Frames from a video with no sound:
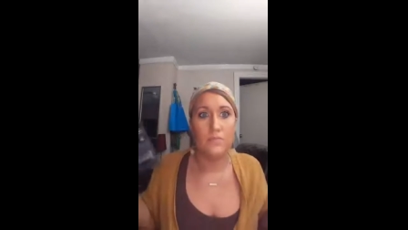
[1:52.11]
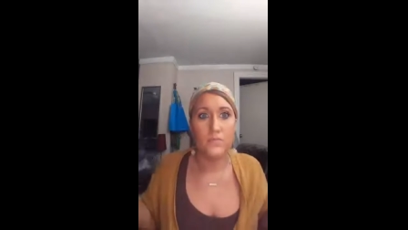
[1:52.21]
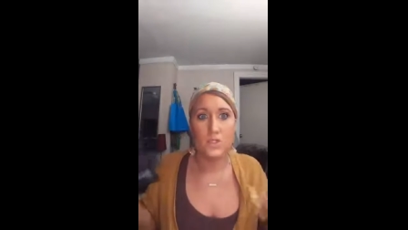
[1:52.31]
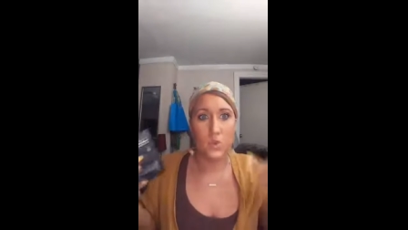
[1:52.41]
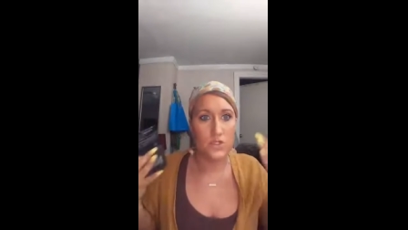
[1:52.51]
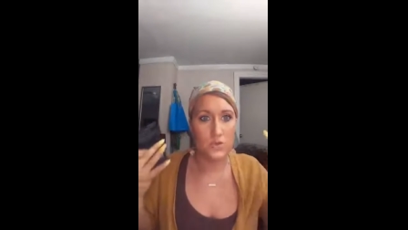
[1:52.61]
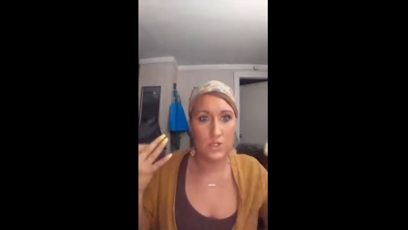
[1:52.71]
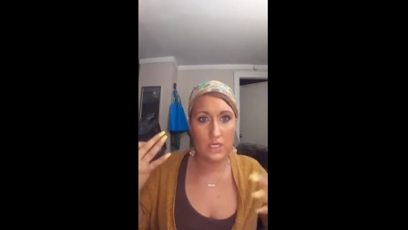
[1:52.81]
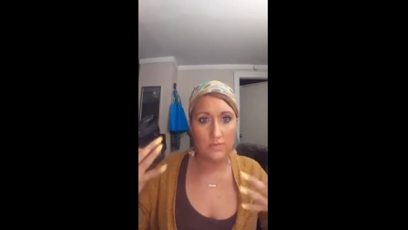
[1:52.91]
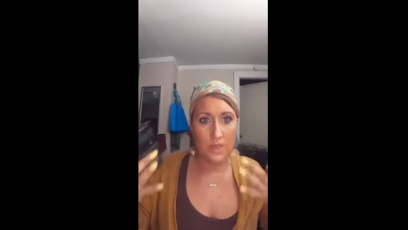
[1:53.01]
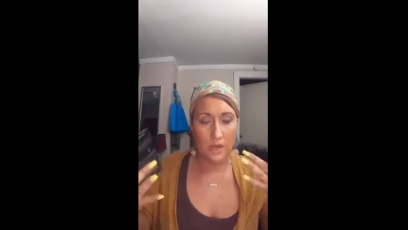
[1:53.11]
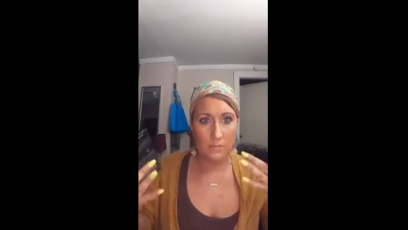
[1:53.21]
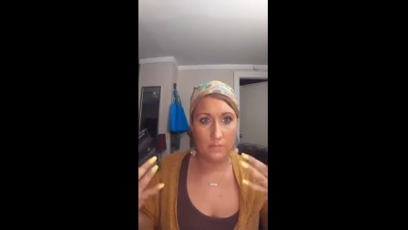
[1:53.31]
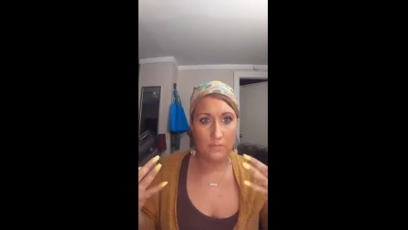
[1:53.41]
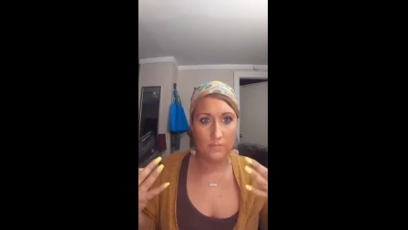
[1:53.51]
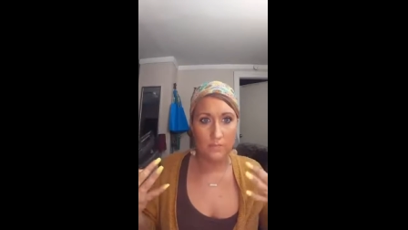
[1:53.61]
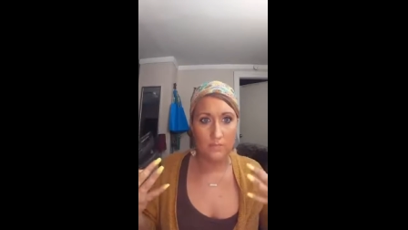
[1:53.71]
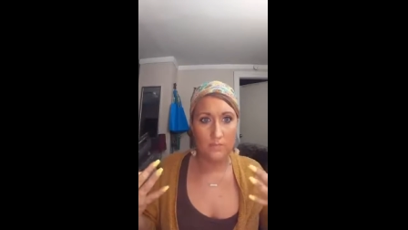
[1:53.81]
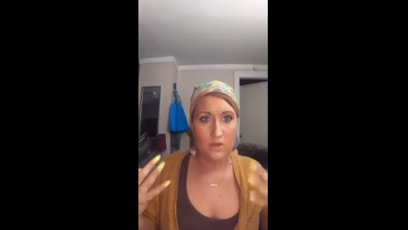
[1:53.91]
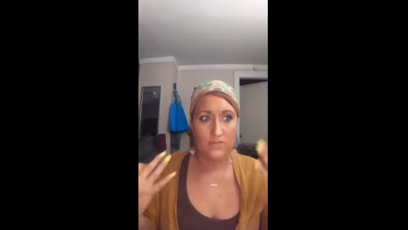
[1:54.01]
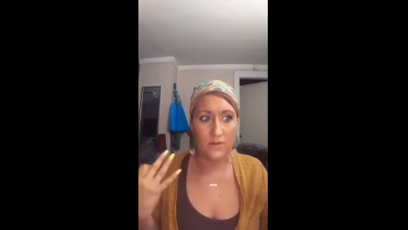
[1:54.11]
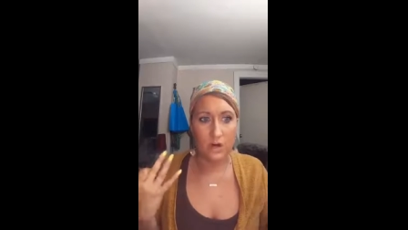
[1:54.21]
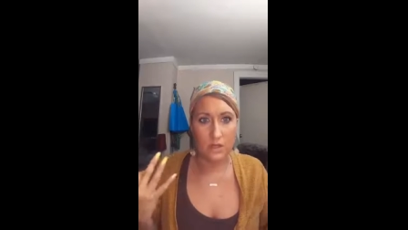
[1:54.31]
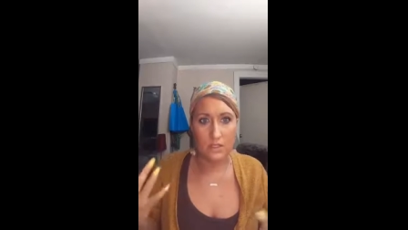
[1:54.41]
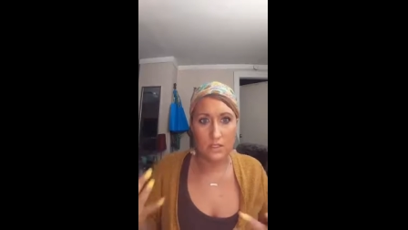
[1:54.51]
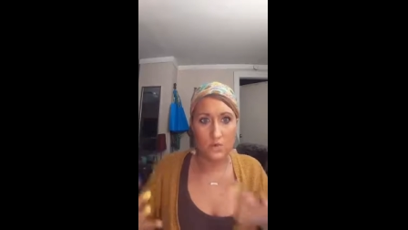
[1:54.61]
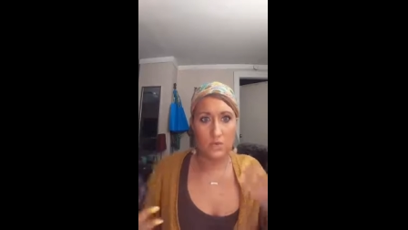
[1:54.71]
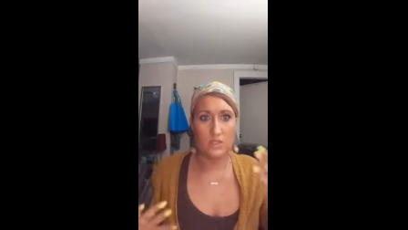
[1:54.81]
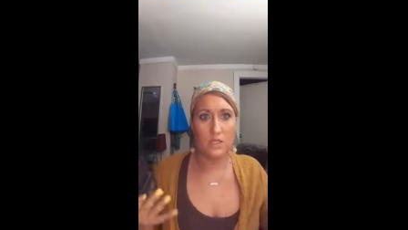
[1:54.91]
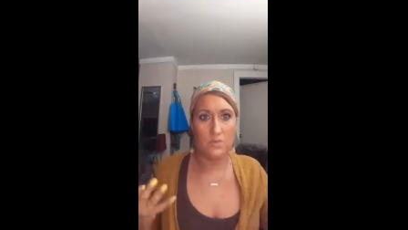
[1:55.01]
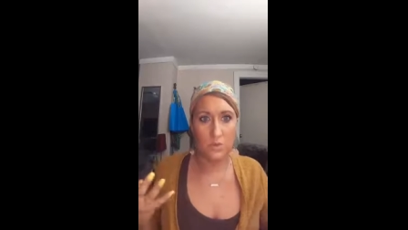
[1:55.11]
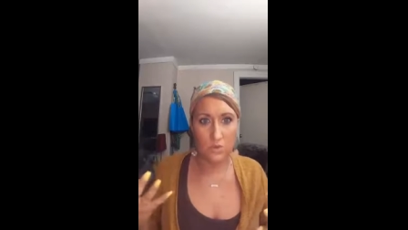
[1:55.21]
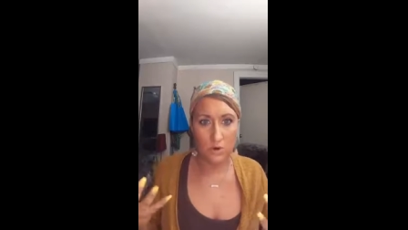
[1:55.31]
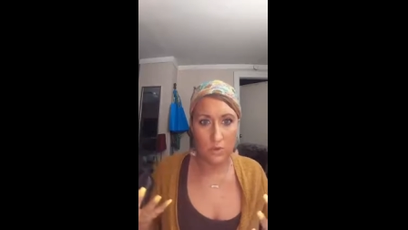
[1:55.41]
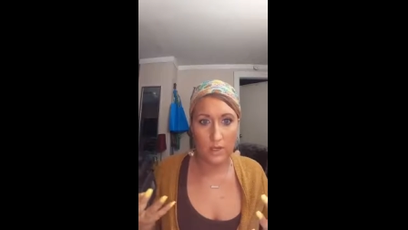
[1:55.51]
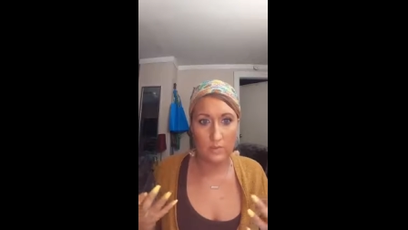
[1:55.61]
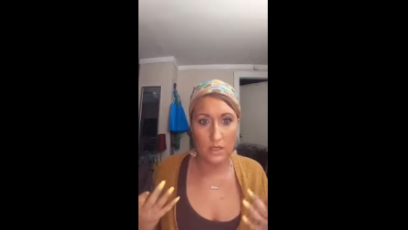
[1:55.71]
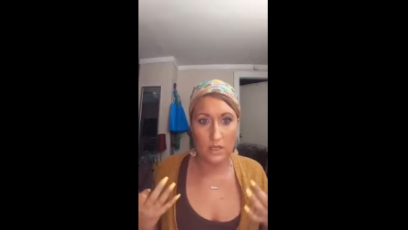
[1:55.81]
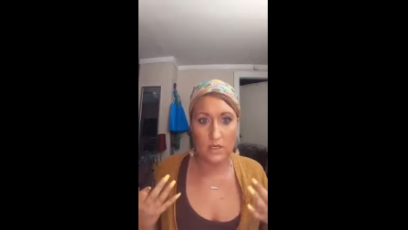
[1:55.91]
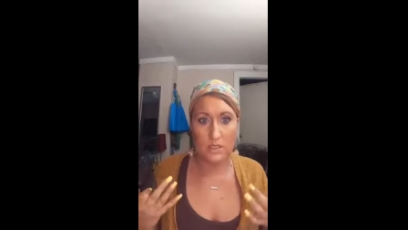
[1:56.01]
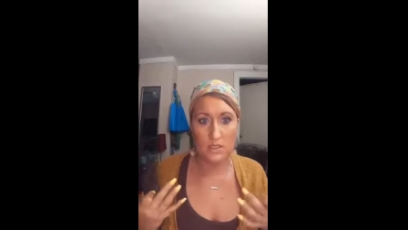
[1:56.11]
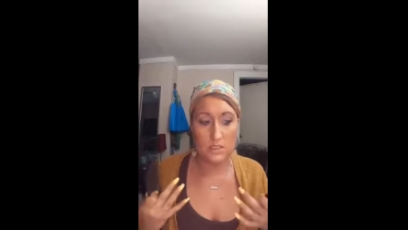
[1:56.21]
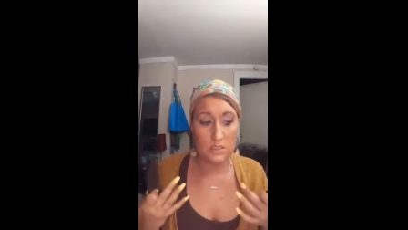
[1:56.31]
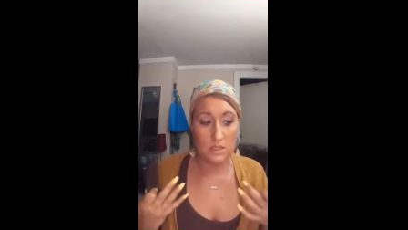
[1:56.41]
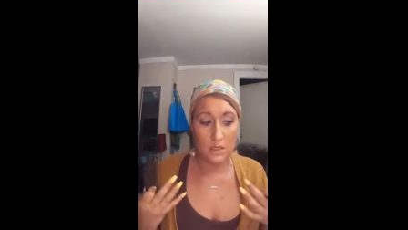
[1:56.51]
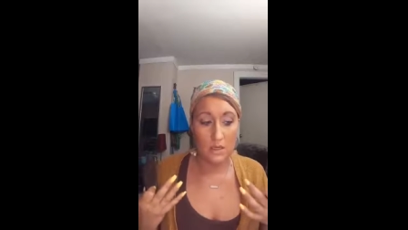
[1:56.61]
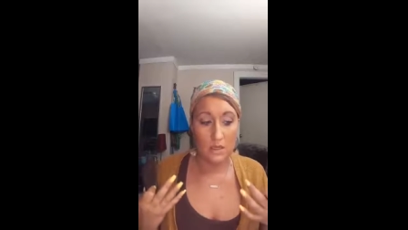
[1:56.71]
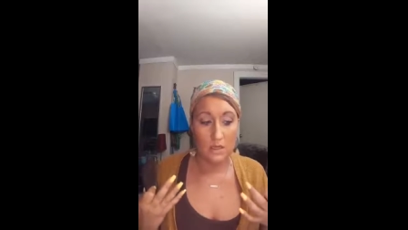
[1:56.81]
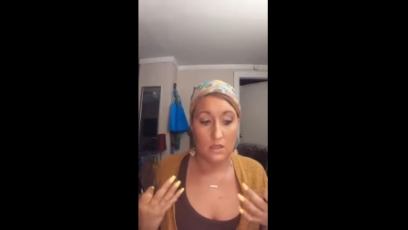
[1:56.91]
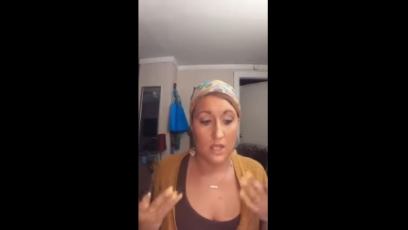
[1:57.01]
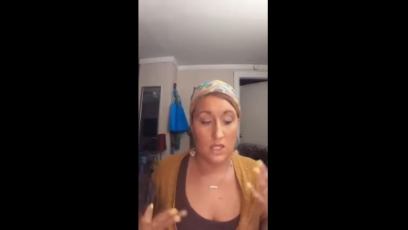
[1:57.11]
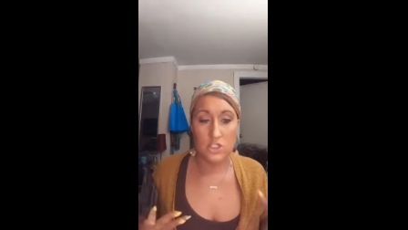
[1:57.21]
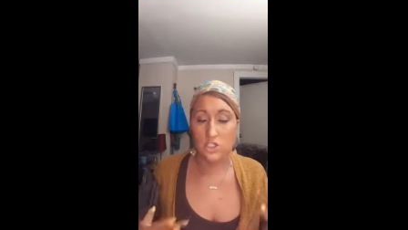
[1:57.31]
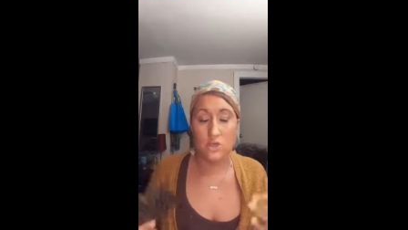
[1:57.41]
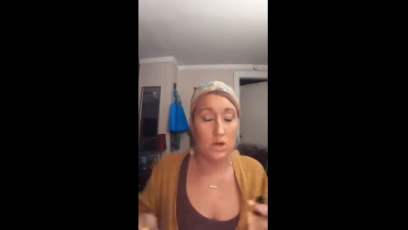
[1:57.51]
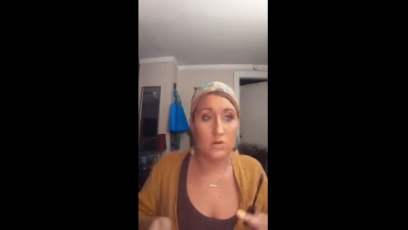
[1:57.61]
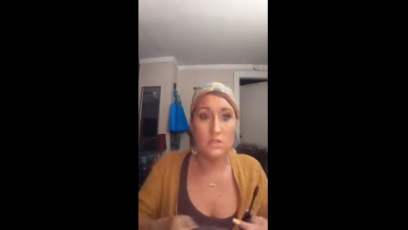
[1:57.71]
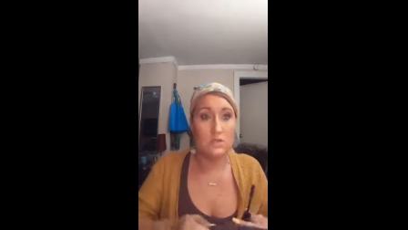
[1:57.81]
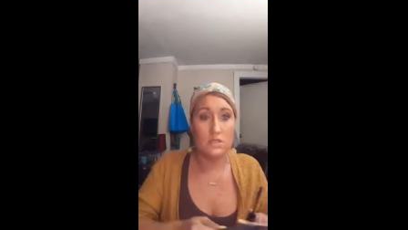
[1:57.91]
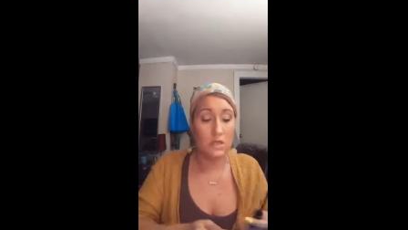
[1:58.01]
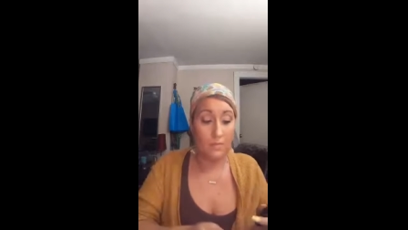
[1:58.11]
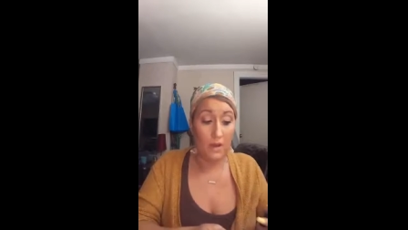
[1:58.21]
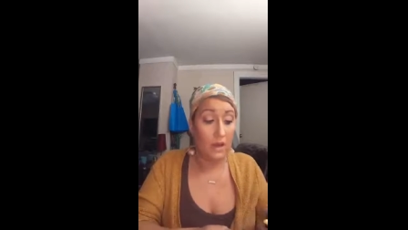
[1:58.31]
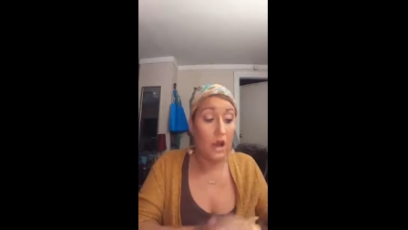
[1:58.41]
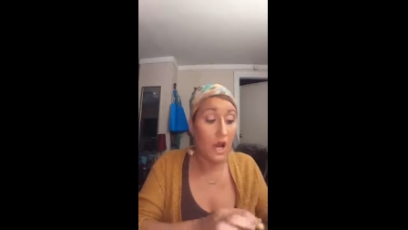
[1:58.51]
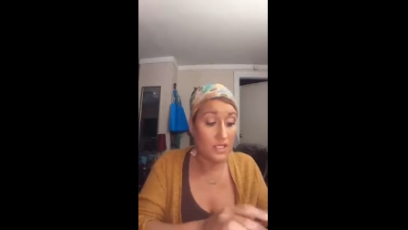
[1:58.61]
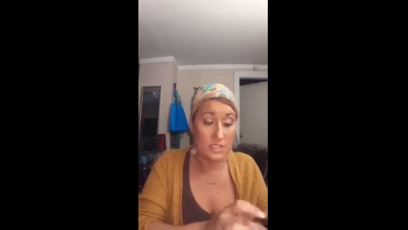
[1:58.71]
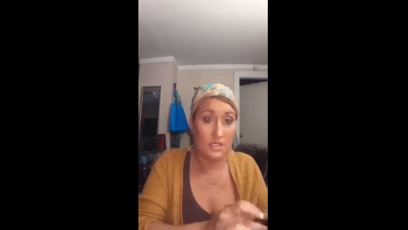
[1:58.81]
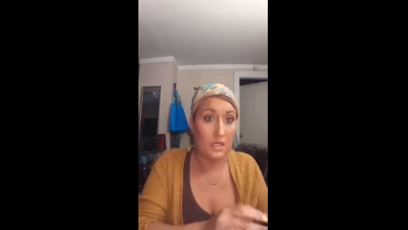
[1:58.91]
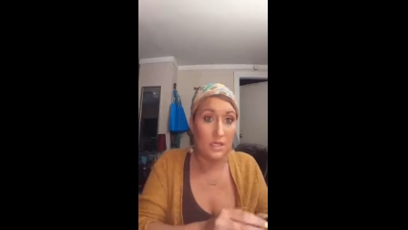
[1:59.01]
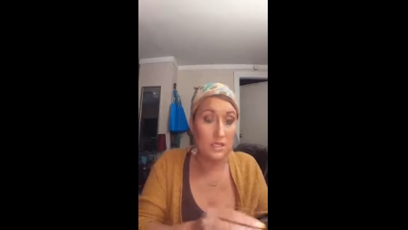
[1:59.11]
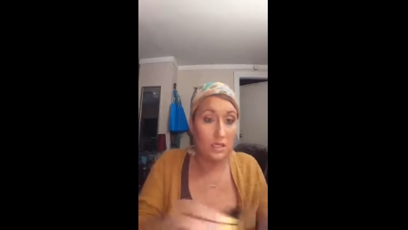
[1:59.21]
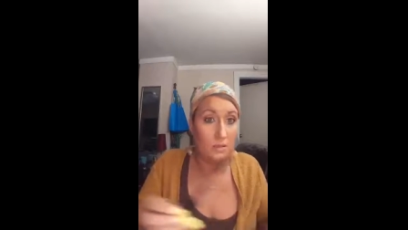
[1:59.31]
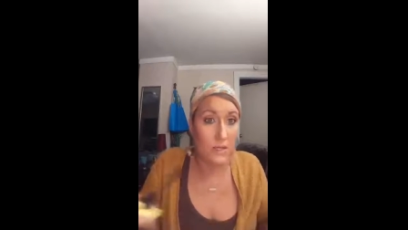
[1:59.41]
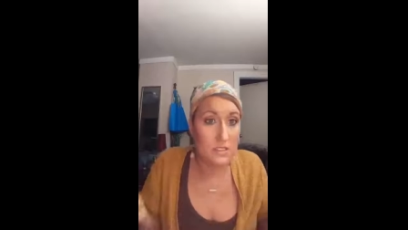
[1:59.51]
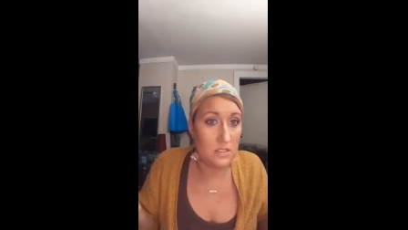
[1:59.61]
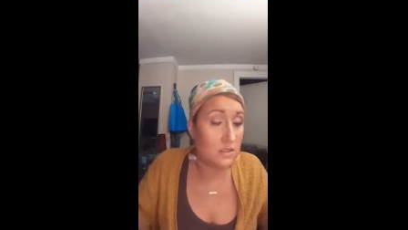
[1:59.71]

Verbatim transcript: It's going to keep them full. It's going to keep them growing because lashes, you're always losing them constantly on a daily basis.